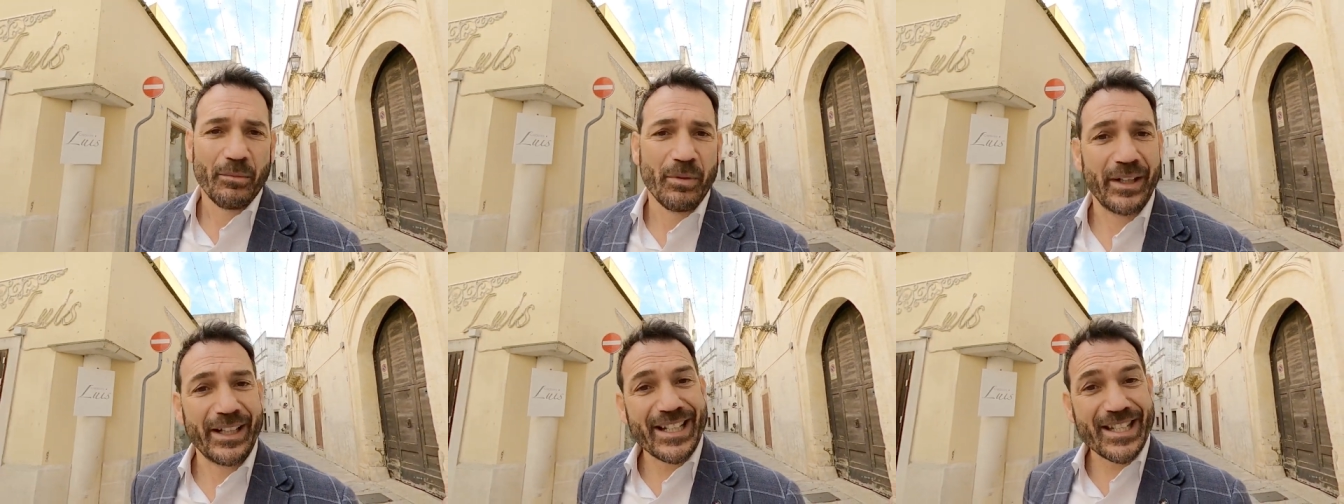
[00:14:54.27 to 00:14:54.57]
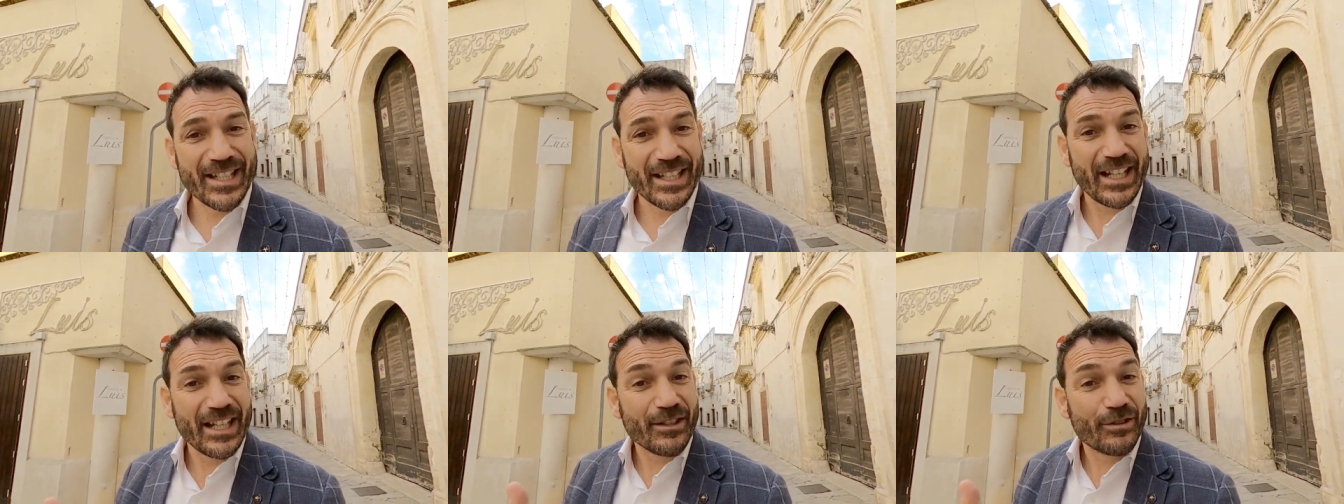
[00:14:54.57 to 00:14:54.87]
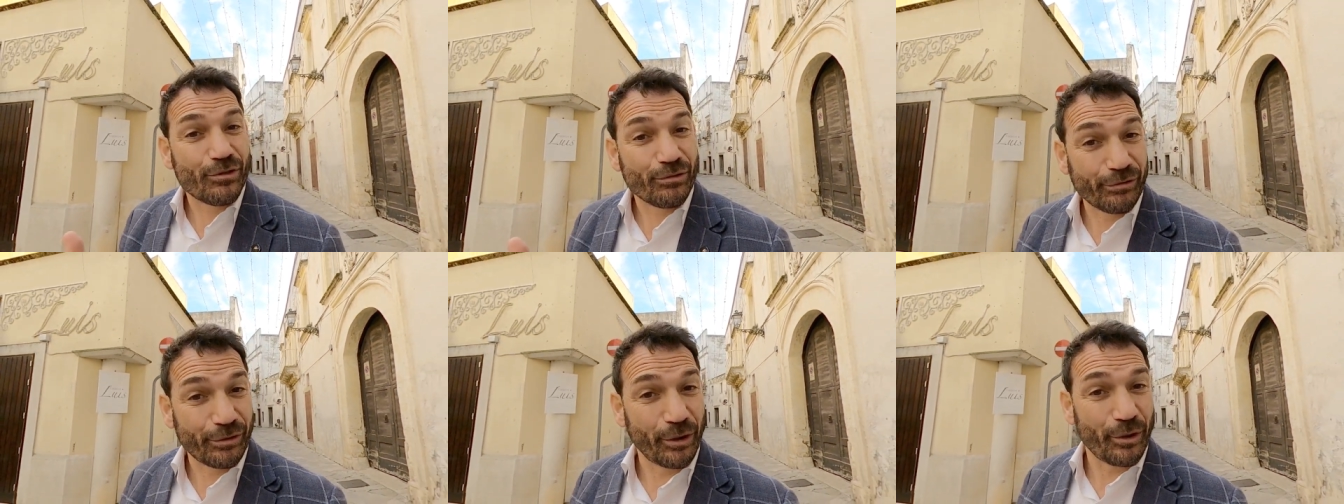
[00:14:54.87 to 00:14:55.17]
Well, isn't
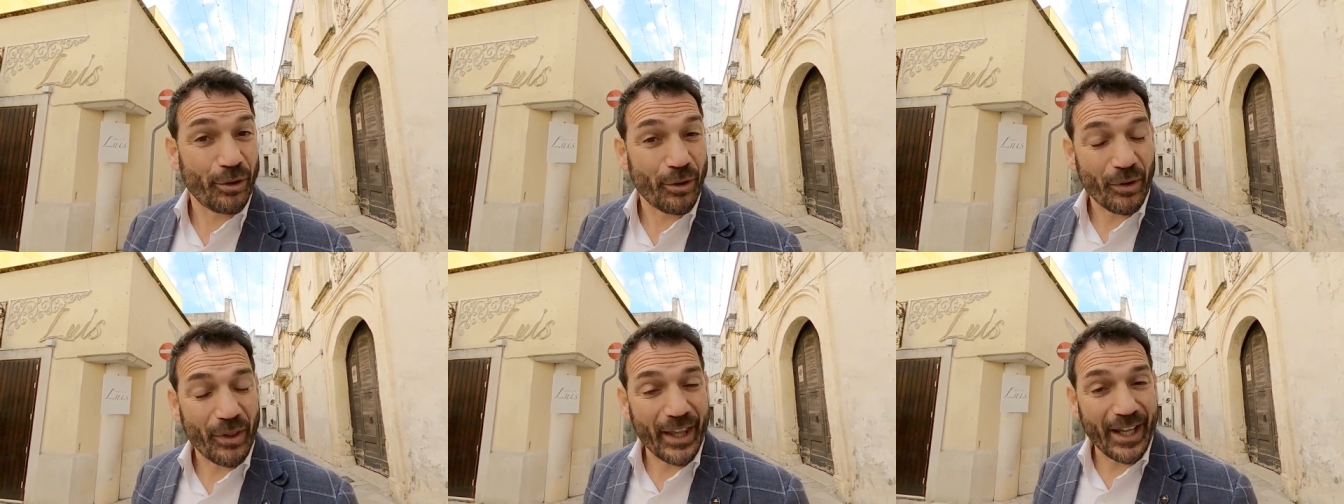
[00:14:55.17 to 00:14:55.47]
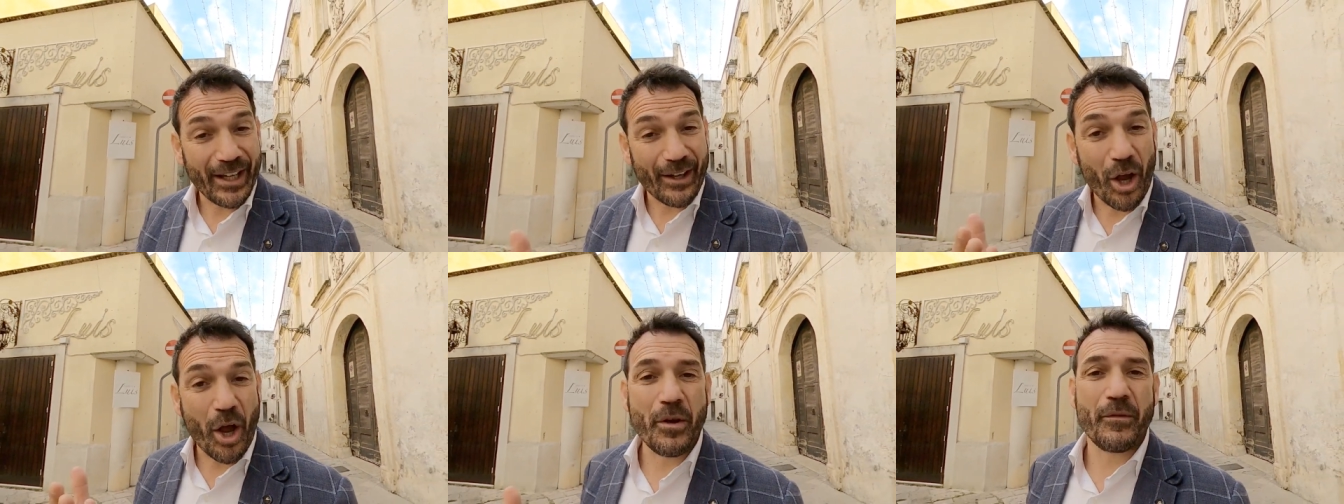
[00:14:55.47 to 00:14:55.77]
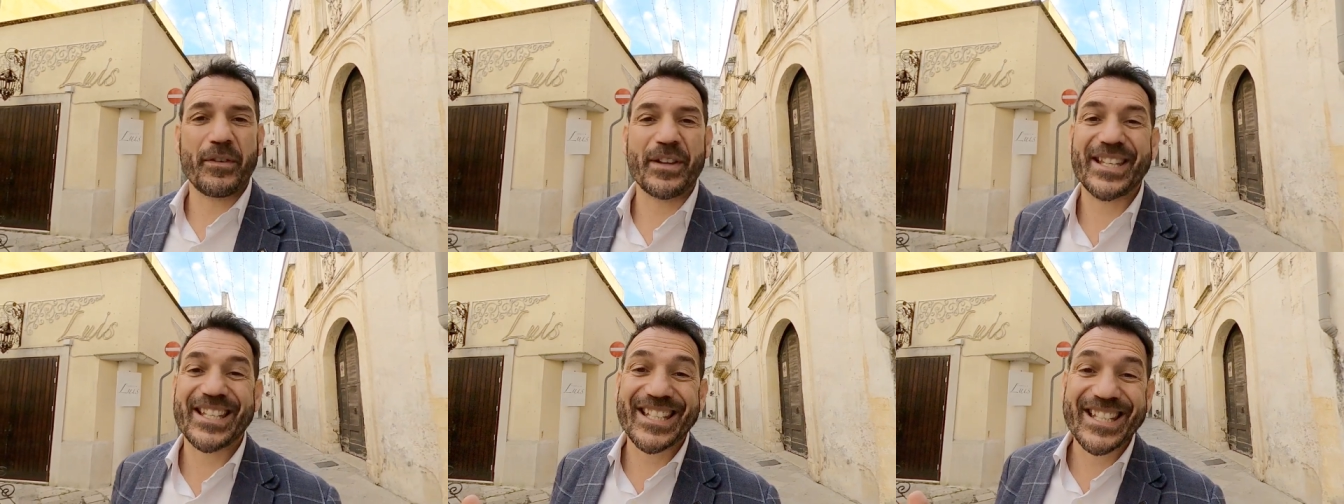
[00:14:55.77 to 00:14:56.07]
it true that
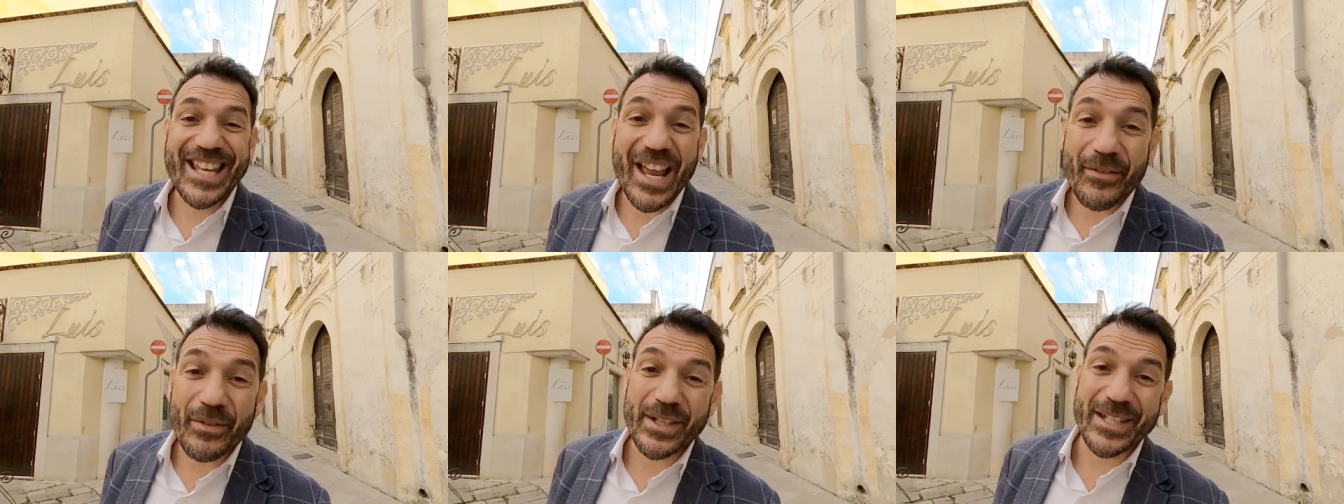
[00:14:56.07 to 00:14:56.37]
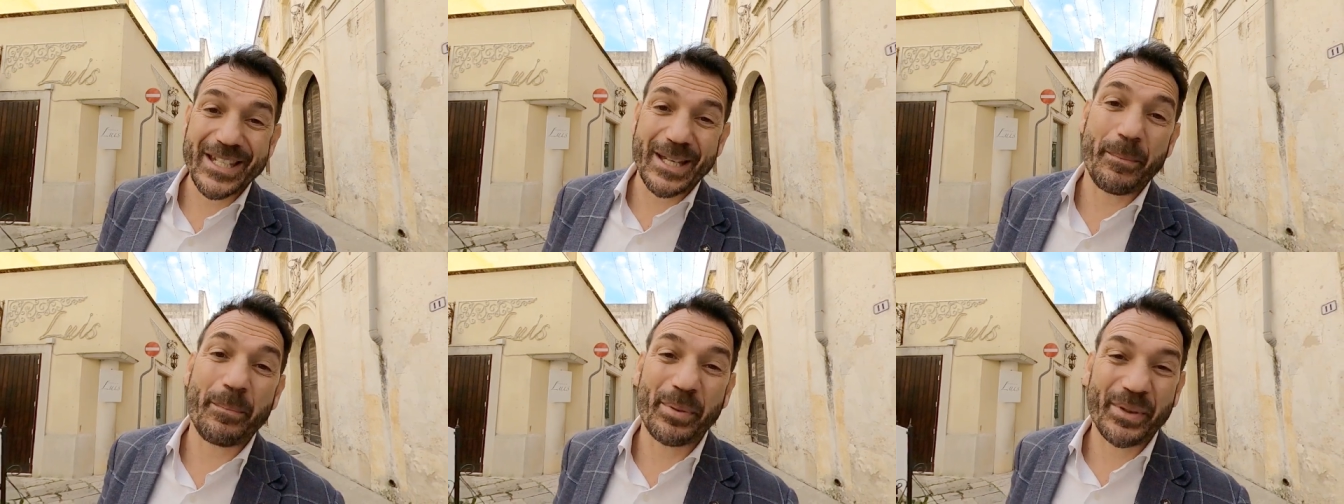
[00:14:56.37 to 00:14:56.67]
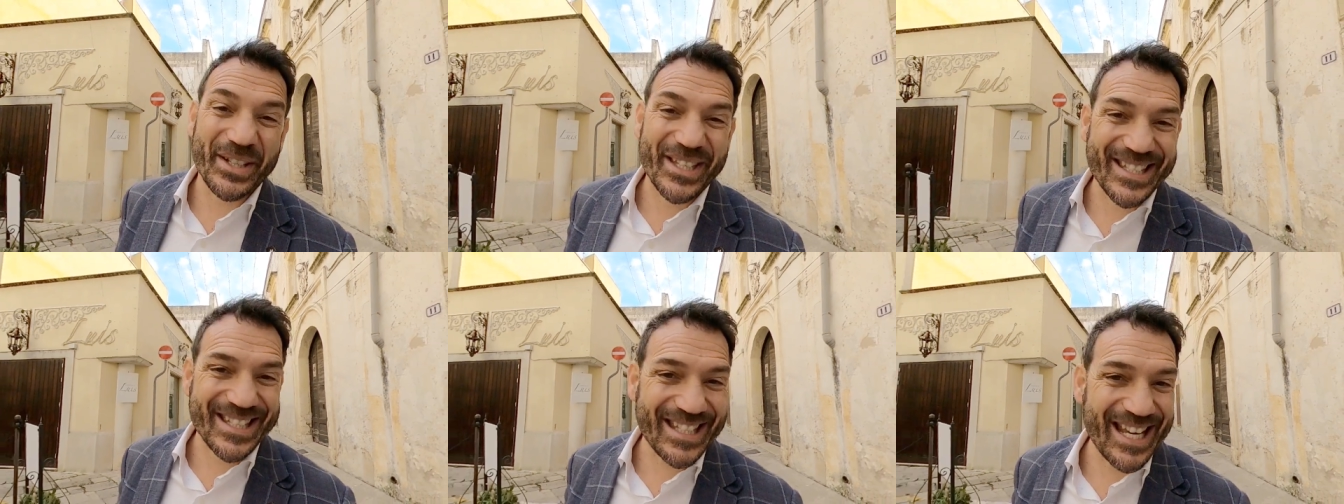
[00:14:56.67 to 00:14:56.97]
over
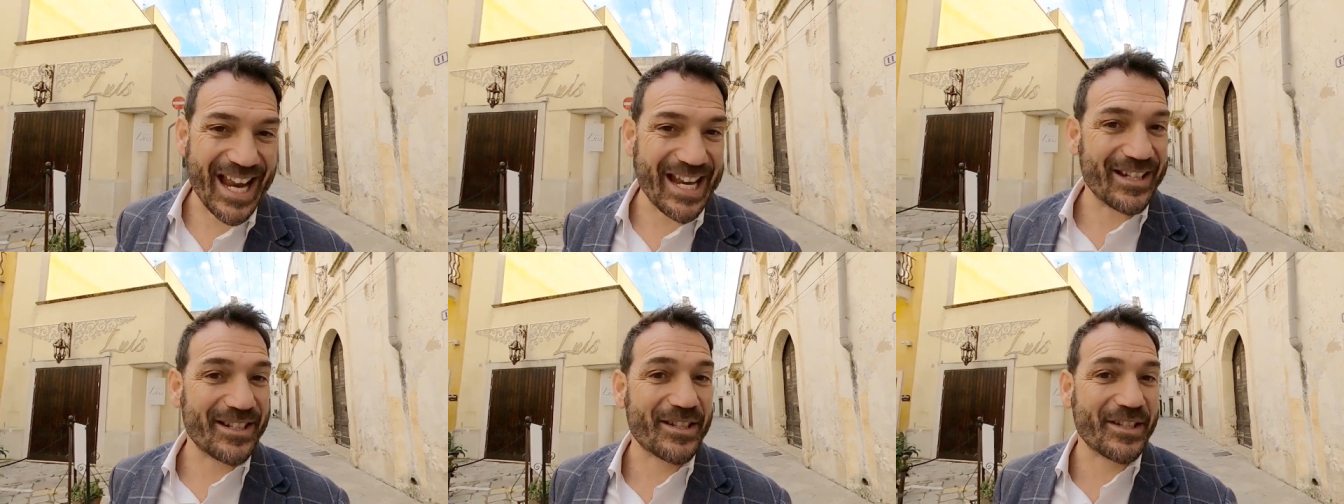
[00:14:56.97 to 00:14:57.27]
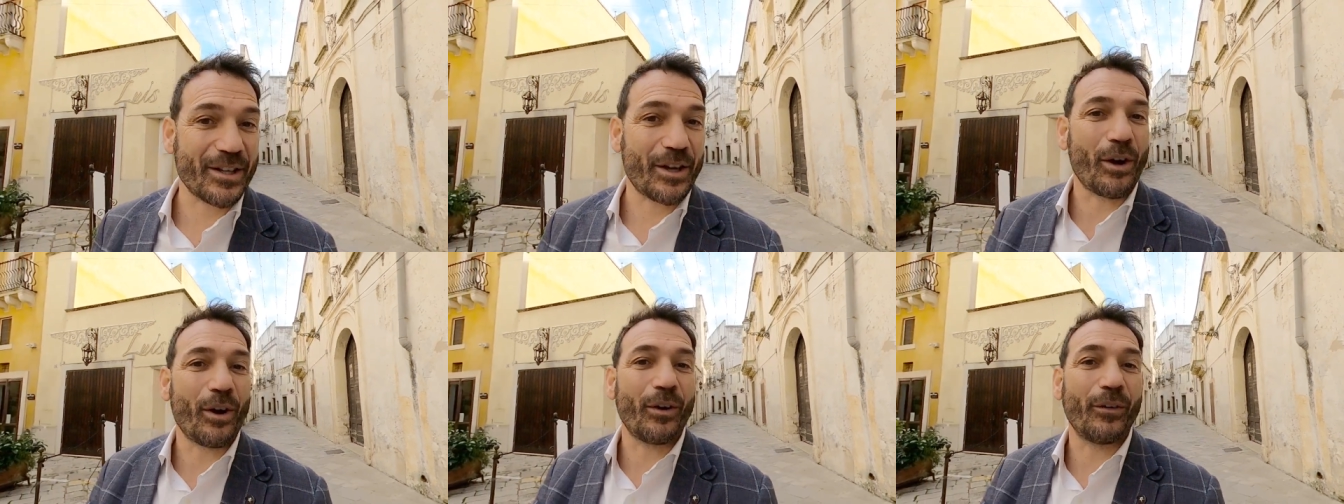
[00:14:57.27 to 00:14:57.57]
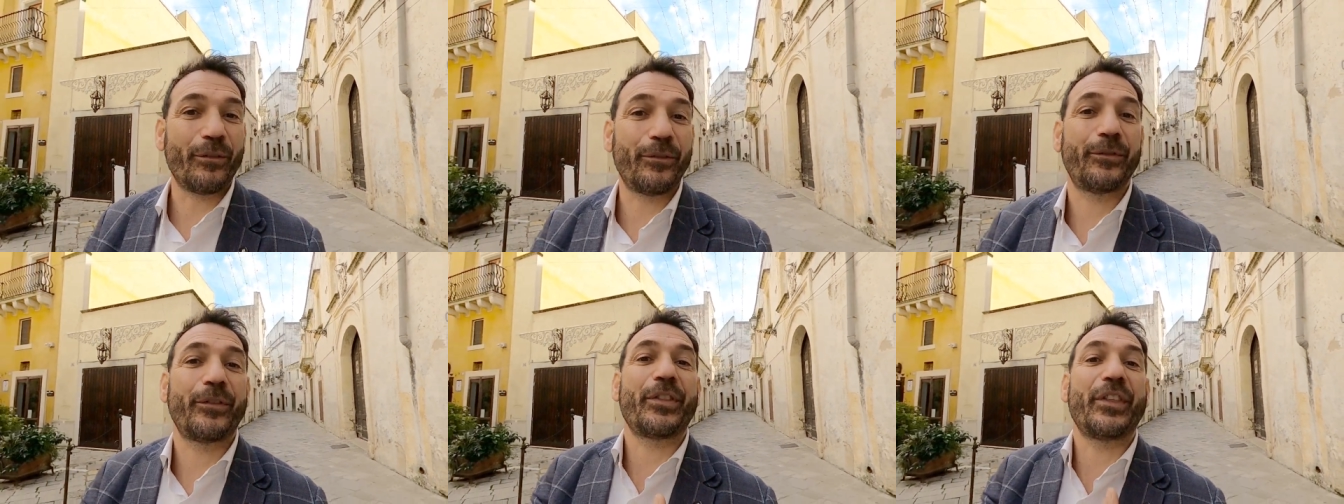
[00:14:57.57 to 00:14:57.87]
70%
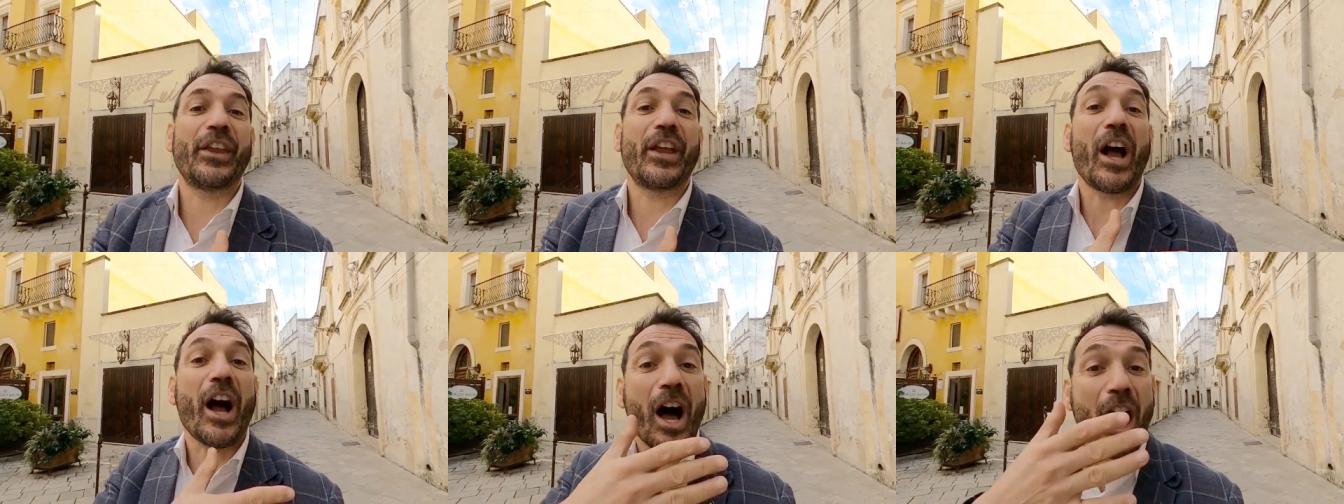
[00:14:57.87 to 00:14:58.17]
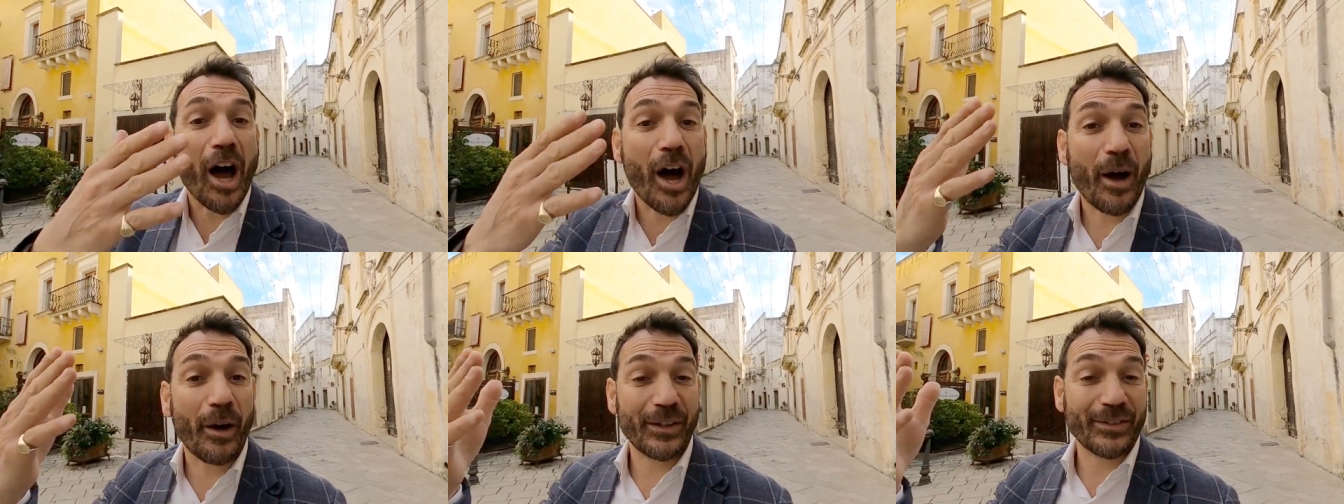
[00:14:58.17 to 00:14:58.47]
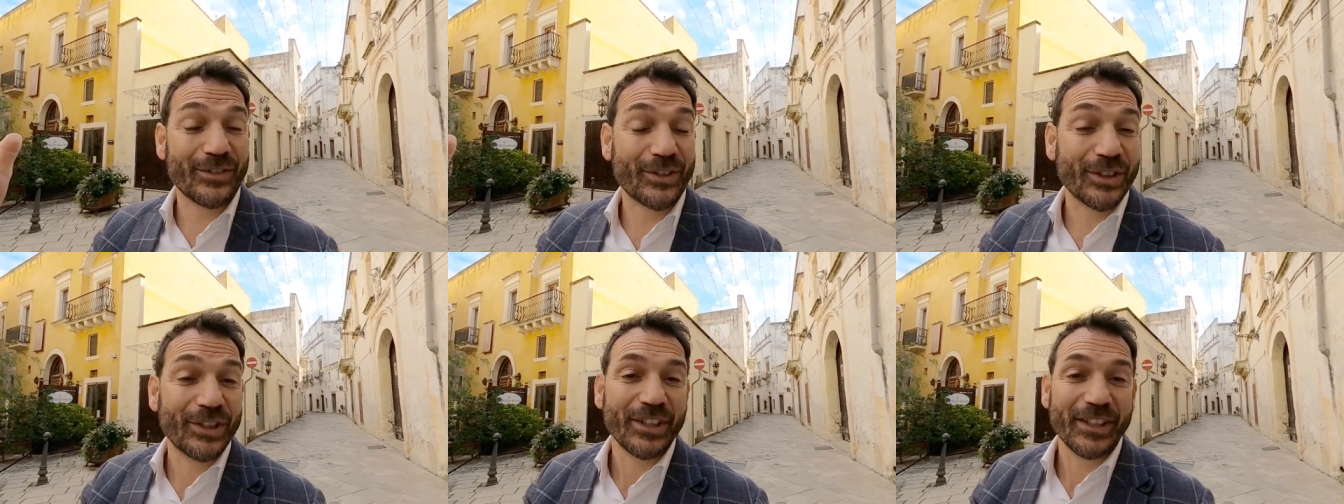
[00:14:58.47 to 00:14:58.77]
of the
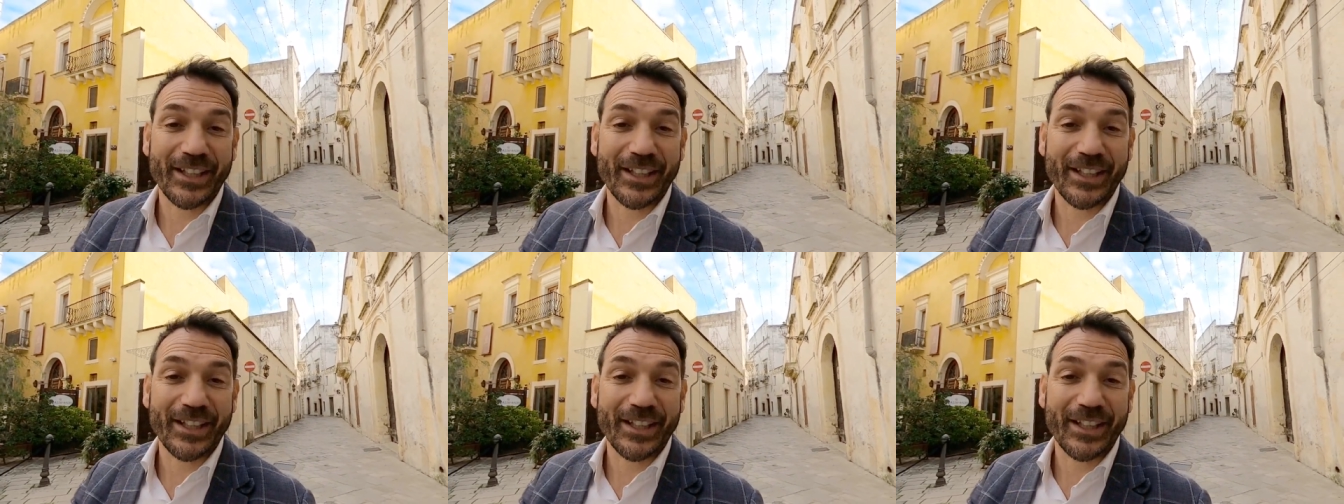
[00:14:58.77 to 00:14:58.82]
art